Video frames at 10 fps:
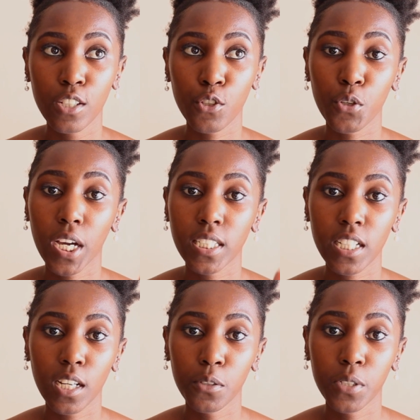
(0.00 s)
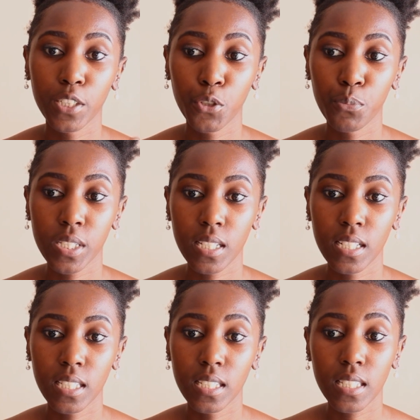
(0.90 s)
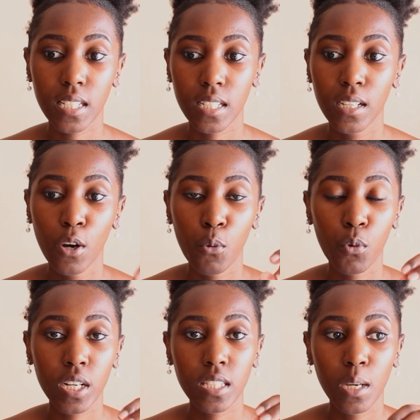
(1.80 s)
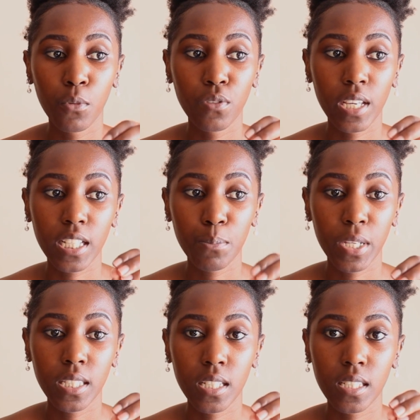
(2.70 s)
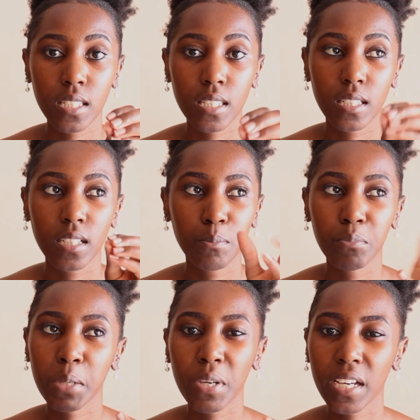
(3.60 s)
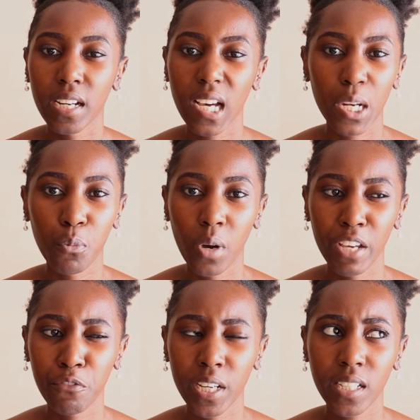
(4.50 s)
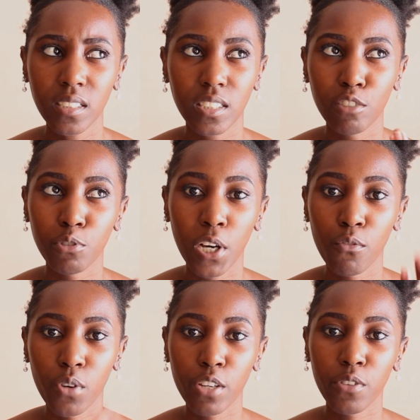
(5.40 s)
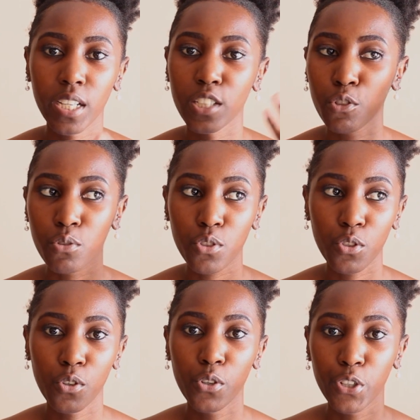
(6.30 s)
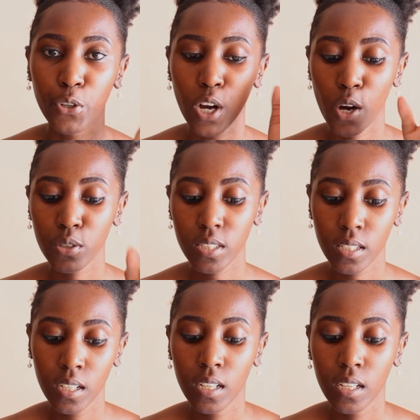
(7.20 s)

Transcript: So you can take a look at your business and see what are some of the expenses. Maybe I can add Wi-Fi if you have Wi-Fi at your store or your house.